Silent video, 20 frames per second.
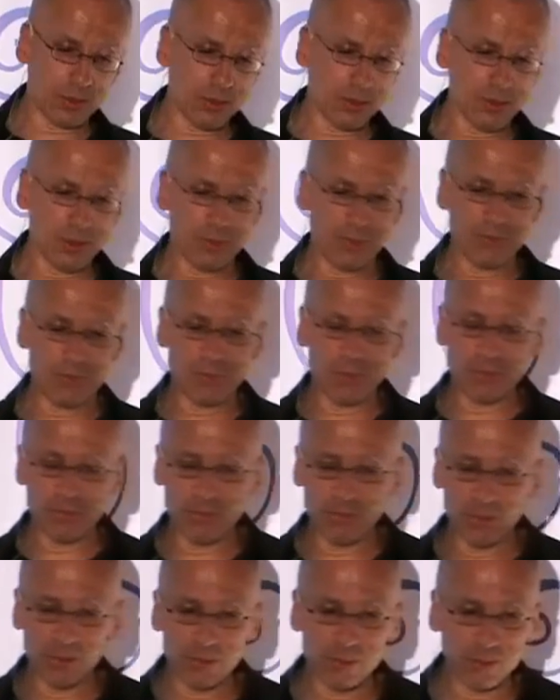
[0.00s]
if
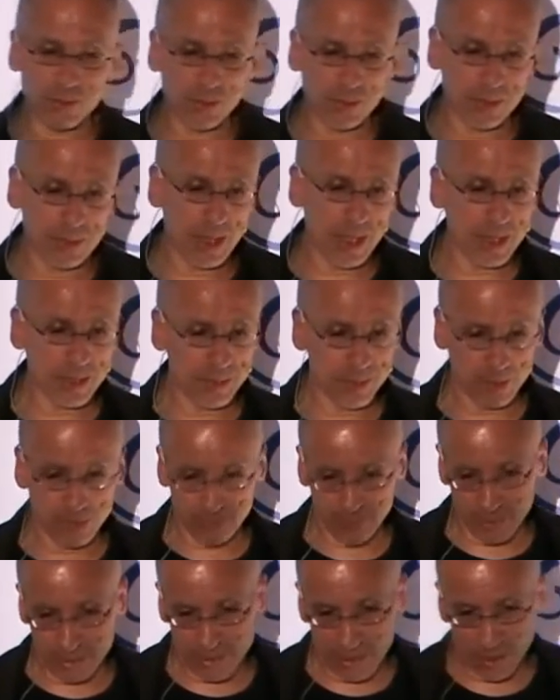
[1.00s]
people want to contact me
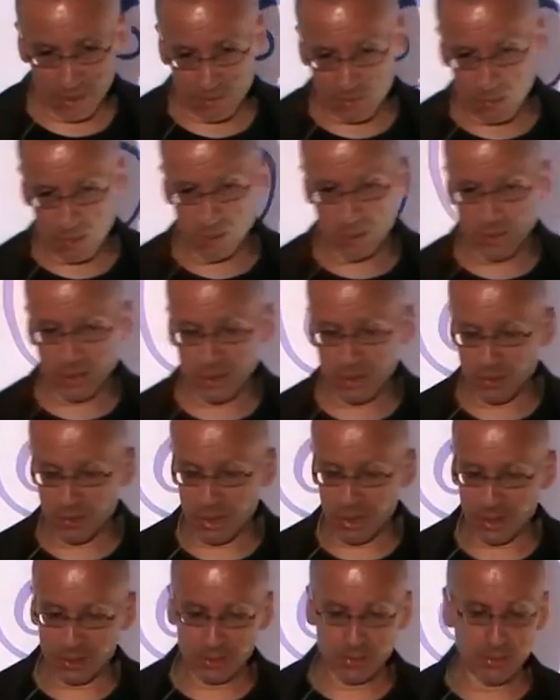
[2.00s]
or find out more,
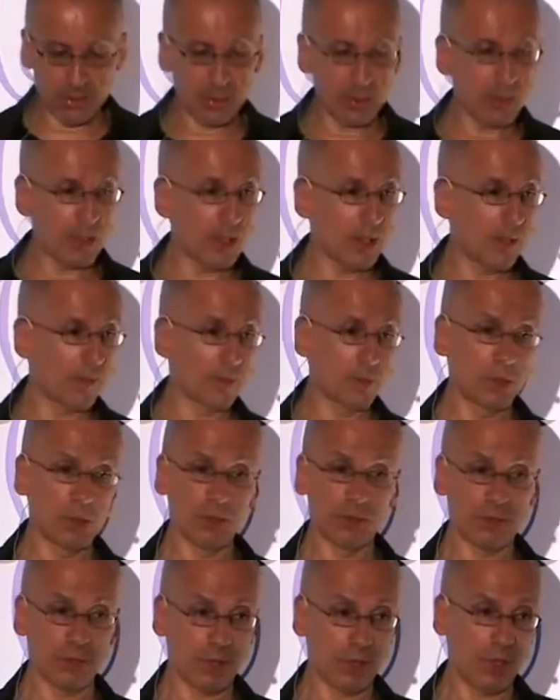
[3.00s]
anyway, uh, I have
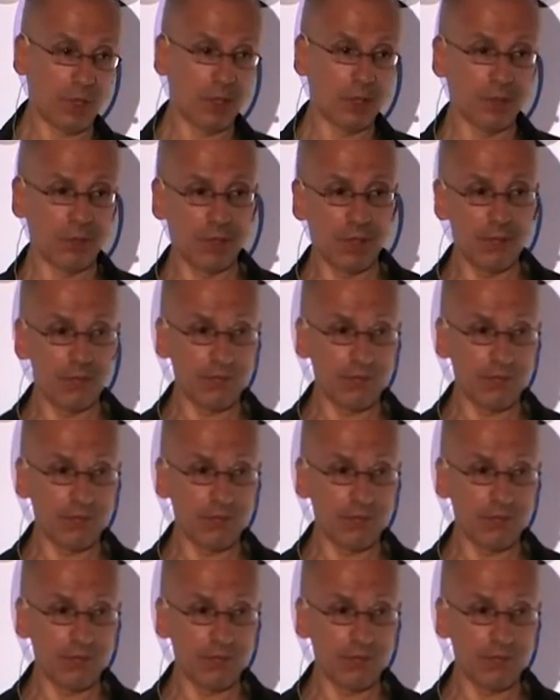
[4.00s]
also a lot of